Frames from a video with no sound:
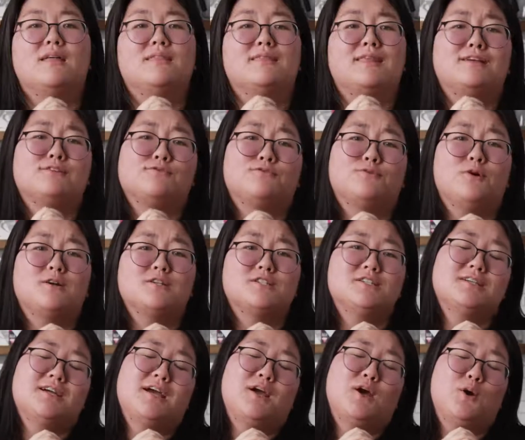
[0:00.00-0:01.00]
thanks for
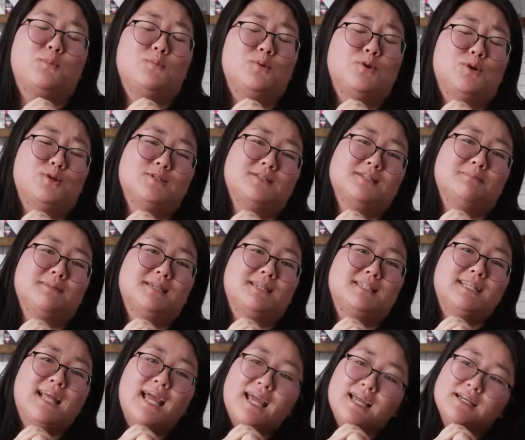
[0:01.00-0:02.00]
watching. I hope you learned something
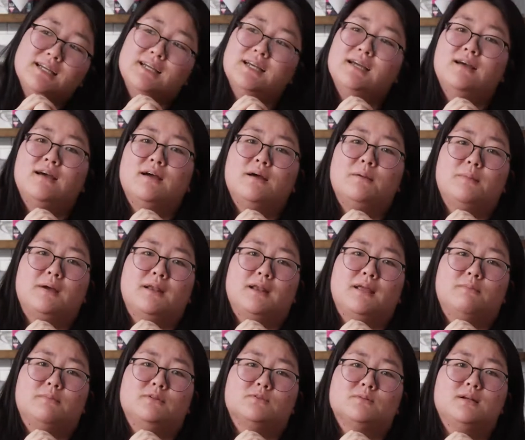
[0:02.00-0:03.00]
today. My
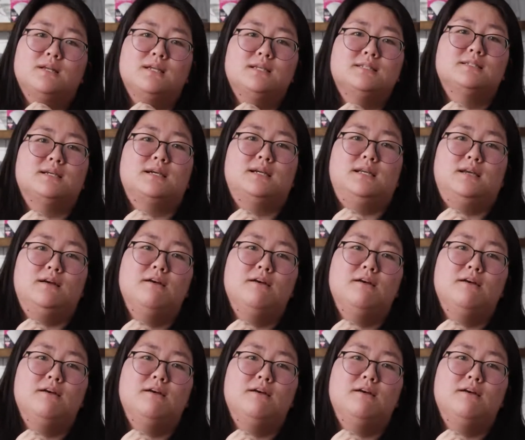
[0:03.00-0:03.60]
name is Ronni, signing